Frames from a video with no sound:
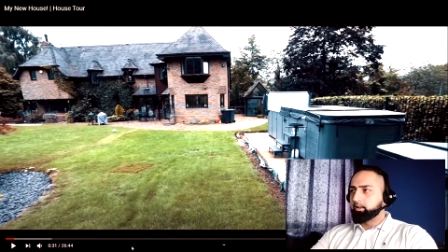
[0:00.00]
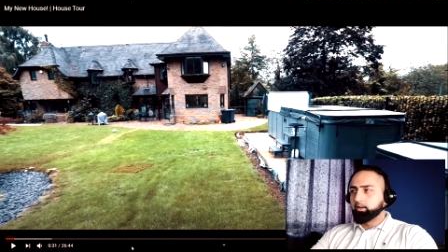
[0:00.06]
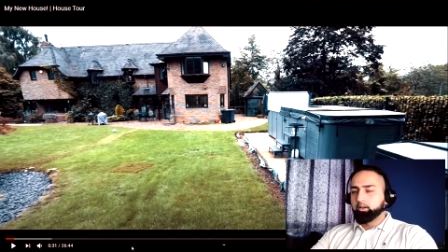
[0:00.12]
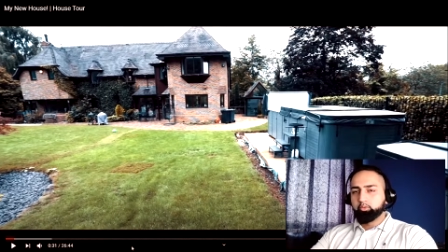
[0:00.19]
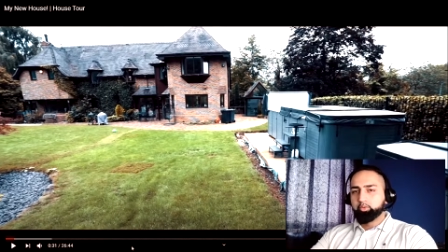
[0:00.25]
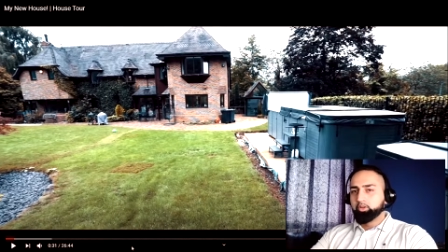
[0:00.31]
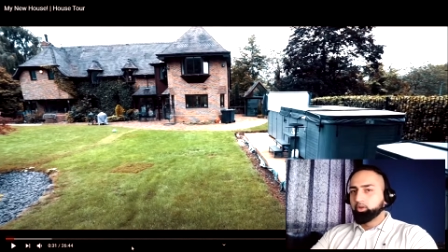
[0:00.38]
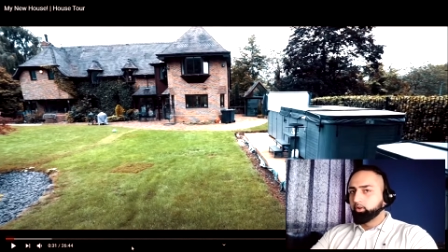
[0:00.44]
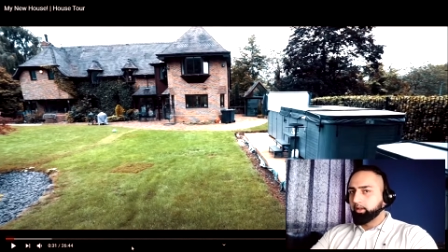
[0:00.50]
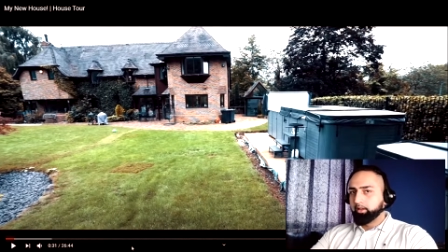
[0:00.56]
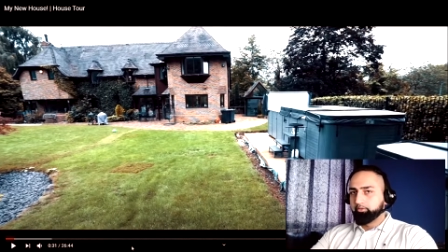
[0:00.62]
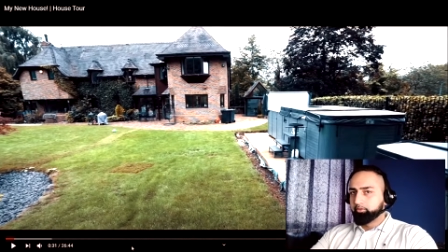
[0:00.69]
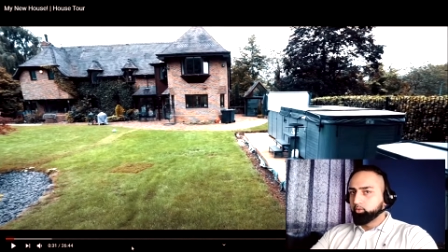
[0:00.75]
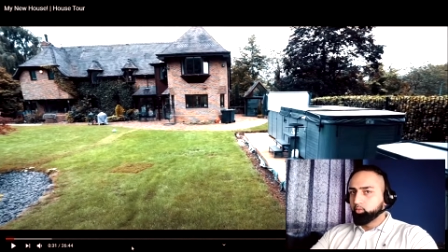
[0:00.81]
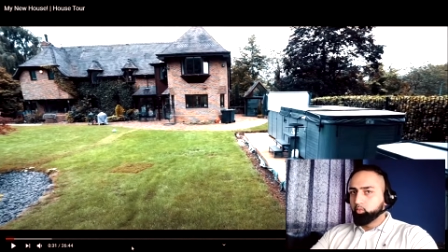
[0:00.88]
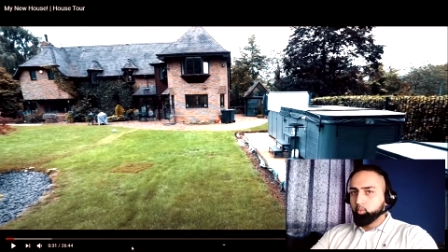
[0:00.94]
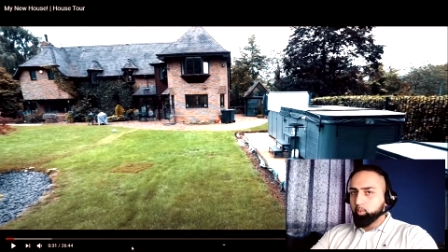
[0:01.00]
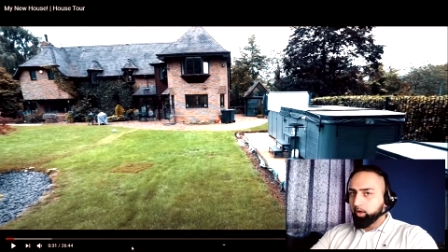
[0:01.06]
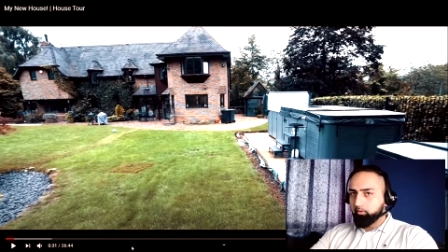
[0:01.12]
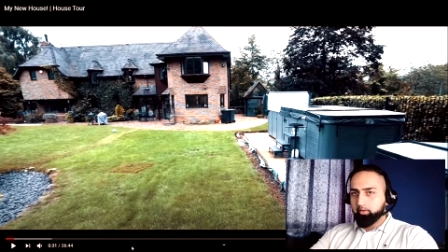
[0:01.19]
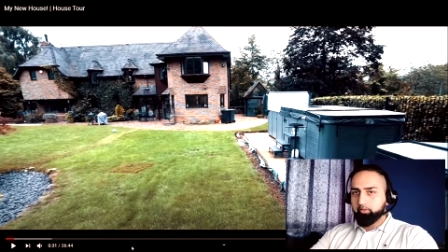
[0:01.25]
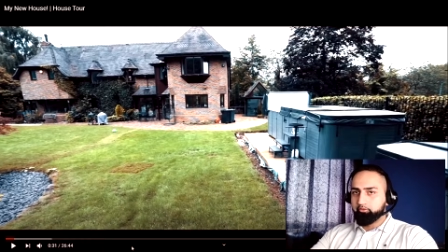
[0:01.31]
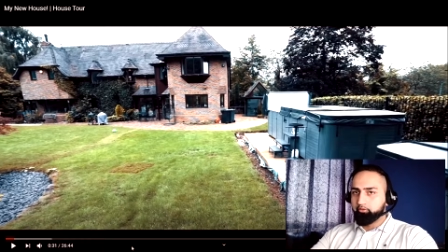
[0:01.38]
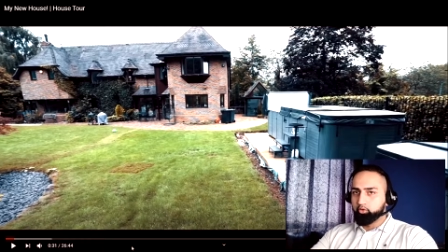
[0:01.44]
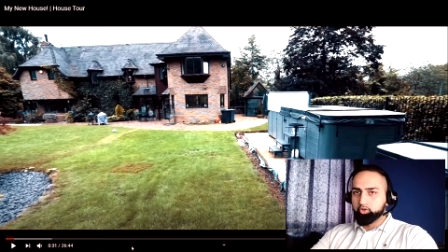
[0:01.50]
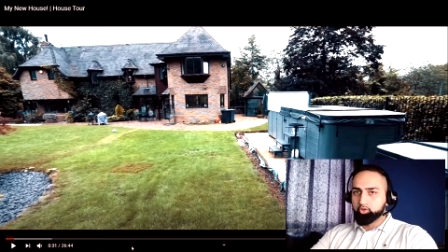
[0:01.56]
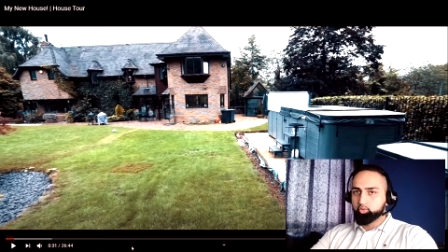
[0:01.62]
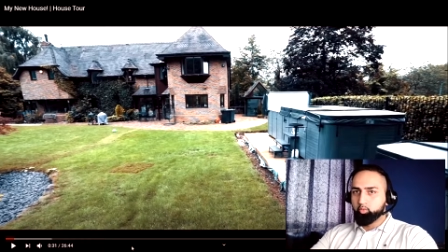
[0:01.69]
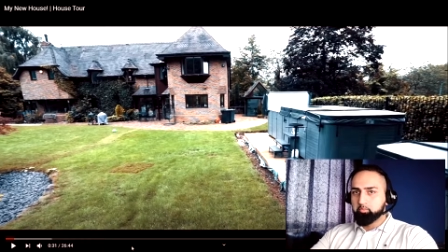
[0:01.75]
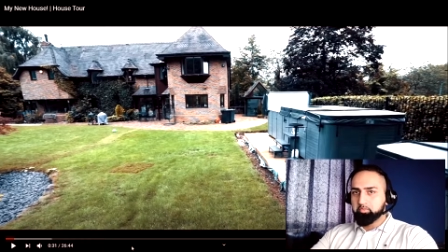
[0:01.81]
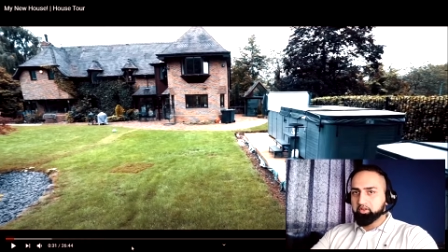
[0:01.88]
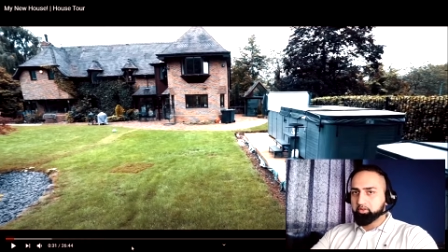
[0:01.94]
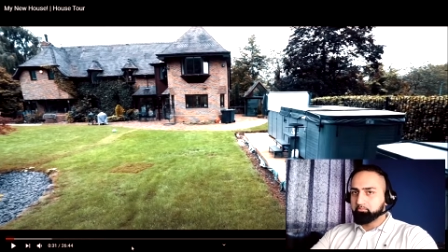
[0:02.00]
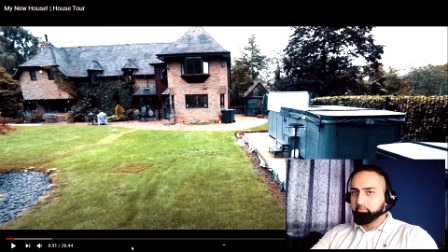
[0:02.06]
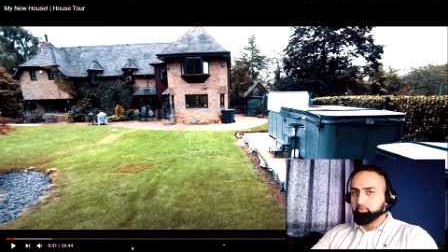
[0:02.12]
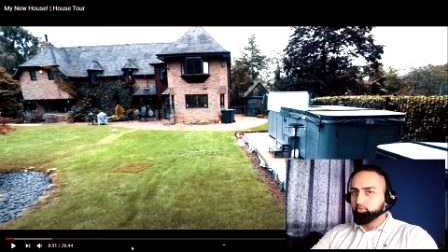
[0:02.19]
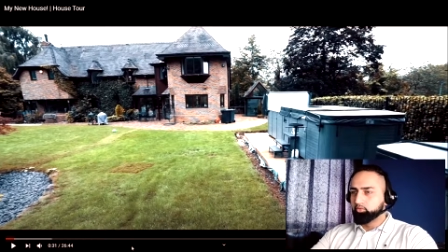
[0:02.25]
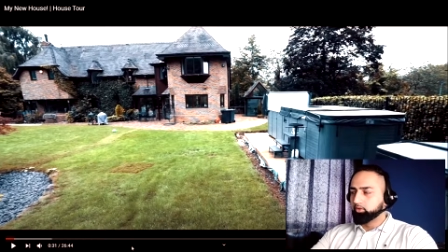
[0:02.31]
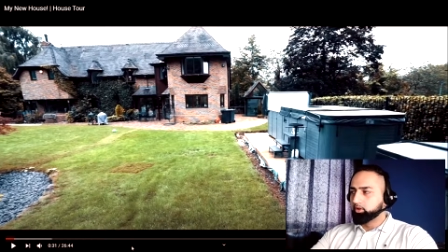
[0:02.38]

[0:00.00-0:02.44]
Like, we don't have the weather for swimming pool.